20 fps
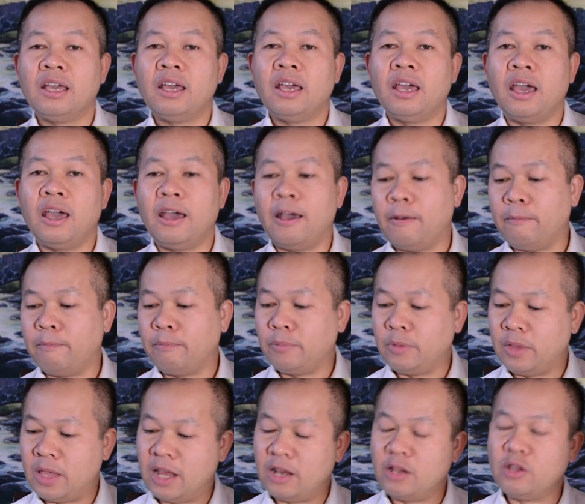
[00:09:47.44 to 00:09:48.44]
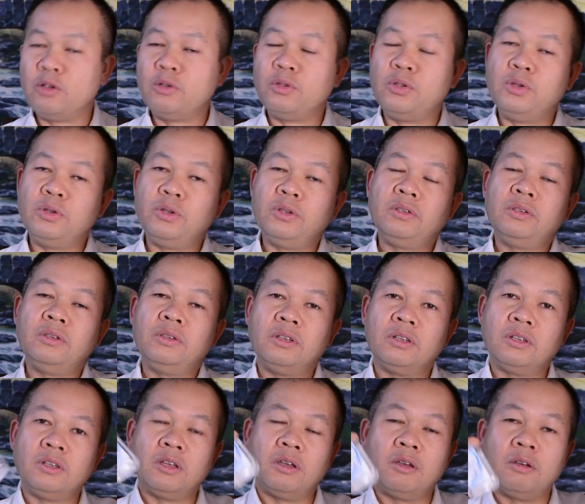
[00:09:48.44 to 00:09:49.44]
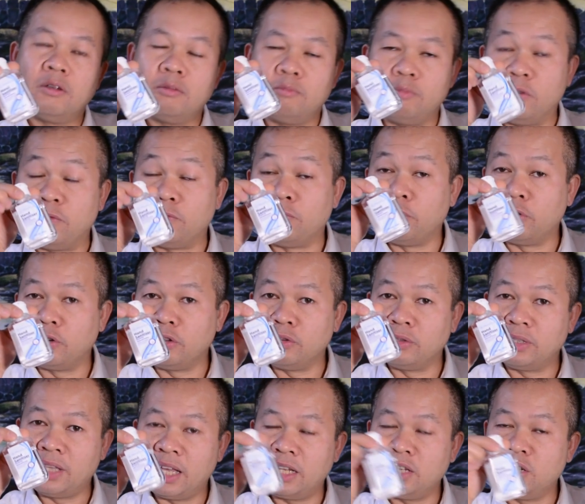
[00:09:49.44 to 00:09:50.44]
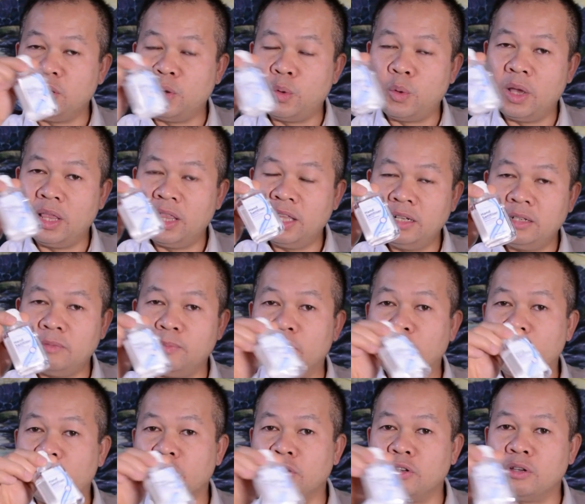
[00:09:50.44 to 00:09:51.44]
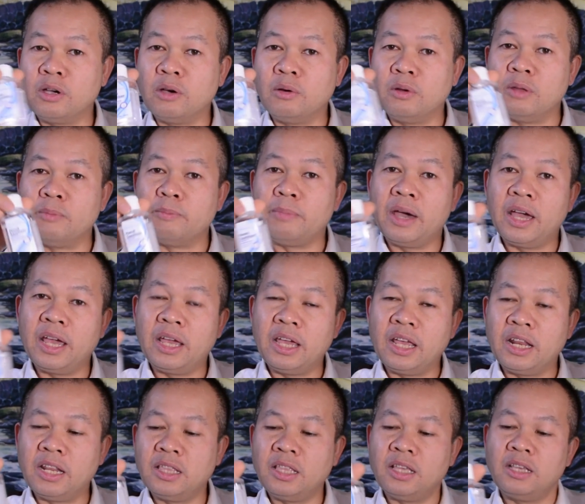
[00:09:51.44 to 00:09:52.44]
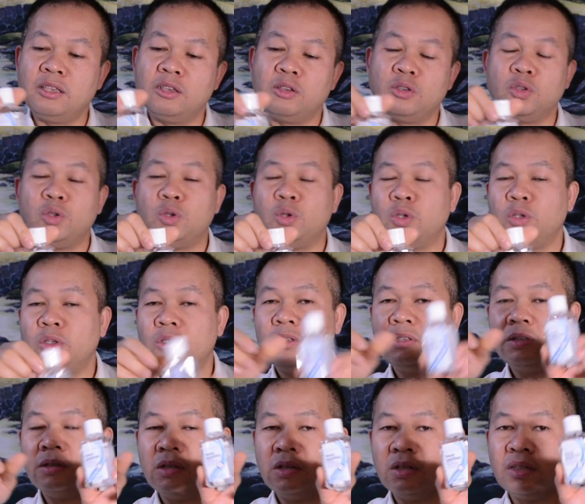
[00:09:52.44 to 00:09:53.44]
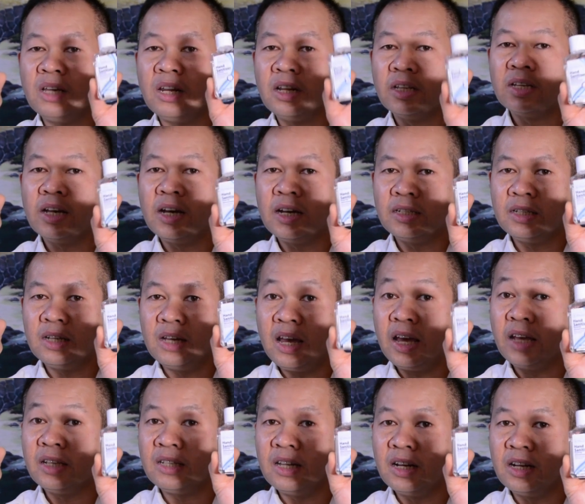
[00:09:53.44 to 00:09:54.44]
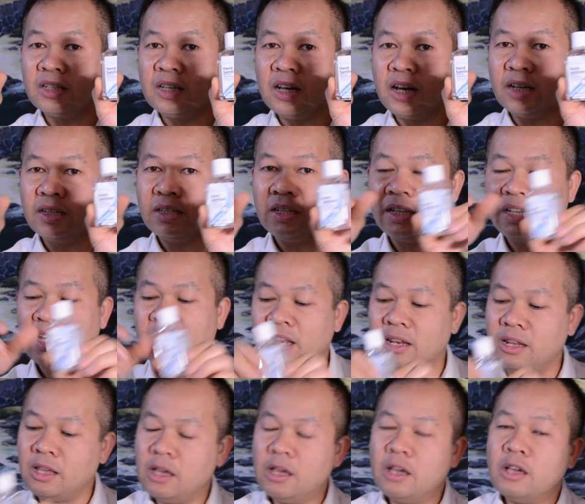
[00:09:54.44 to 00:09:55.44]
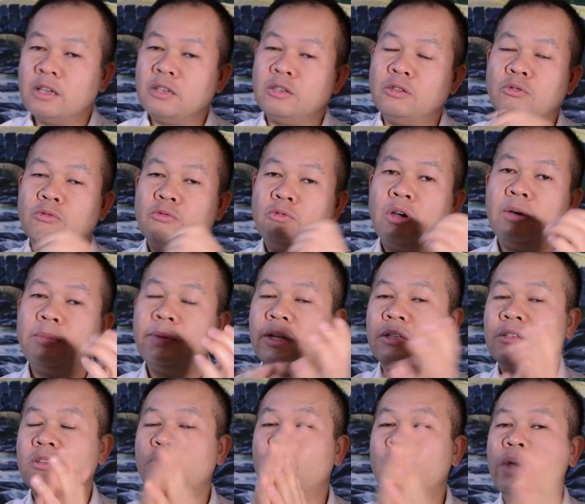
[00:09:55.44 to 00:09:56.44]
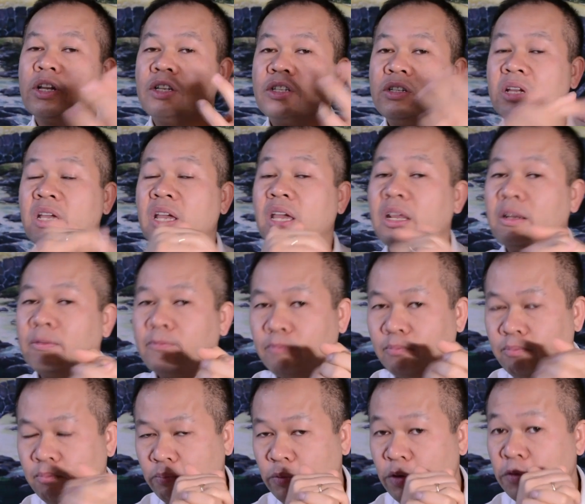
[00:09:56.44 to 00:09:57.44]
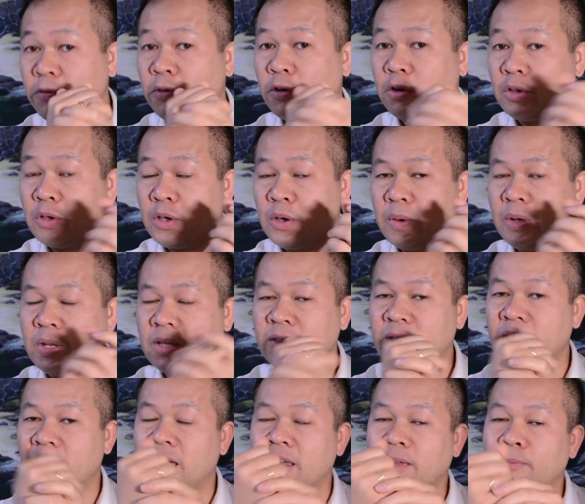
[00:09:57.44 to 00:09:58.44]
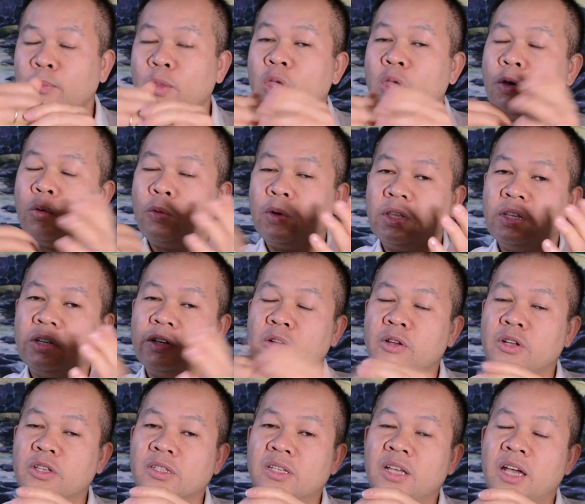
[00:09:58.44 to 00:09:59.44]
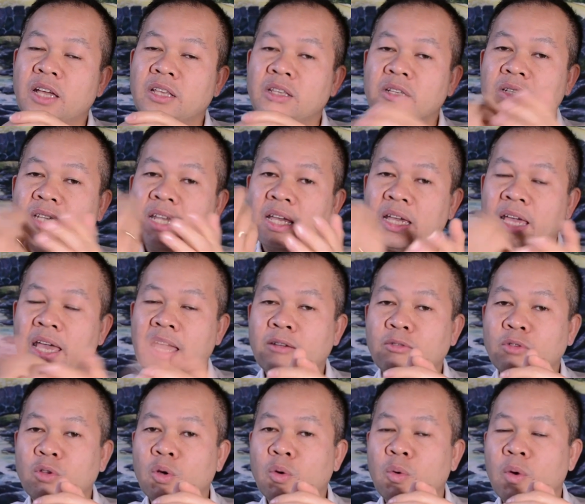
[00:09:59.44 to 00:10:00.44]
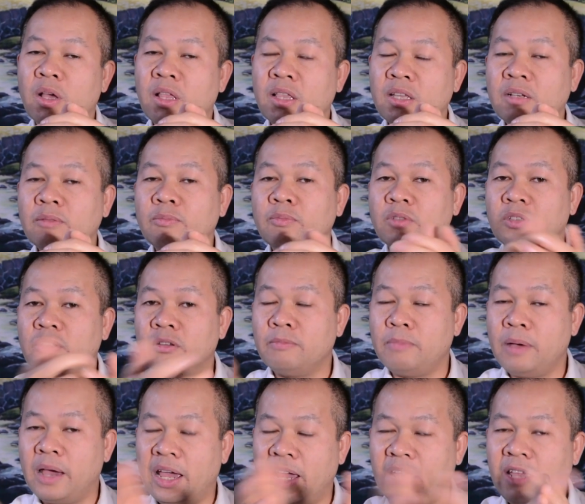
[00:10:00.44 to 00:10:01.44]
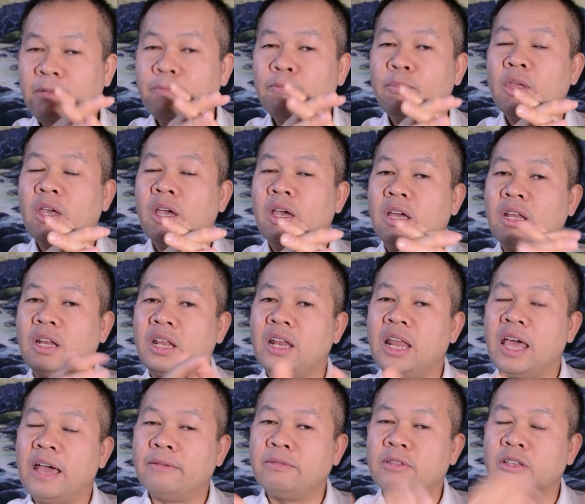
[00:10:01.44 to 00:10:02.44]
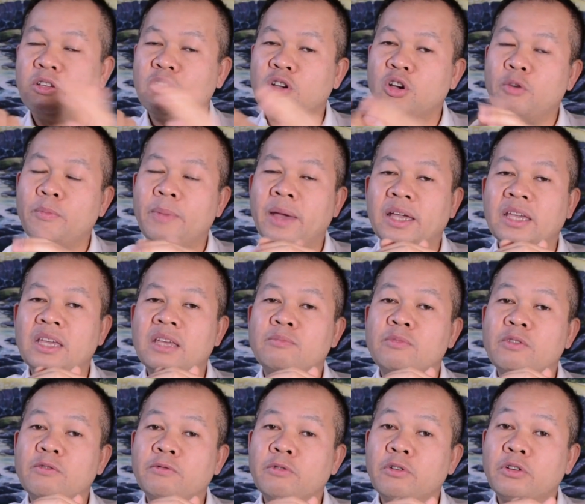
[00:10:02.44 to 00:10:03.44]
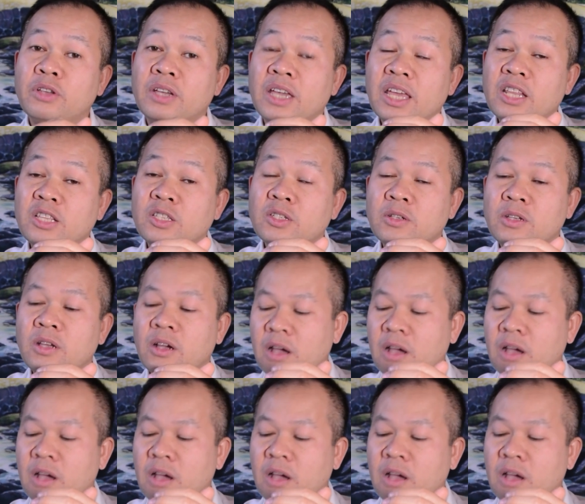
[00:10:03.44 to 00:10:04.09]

then you use, before you touch your wallet, before you go and pay anything, you use the sanitizer, hand sanitizer again. You rub it, you wash your hand before you go inside. when you go inside, you take out your wallet, you pay, and then after you go back in, before you get into your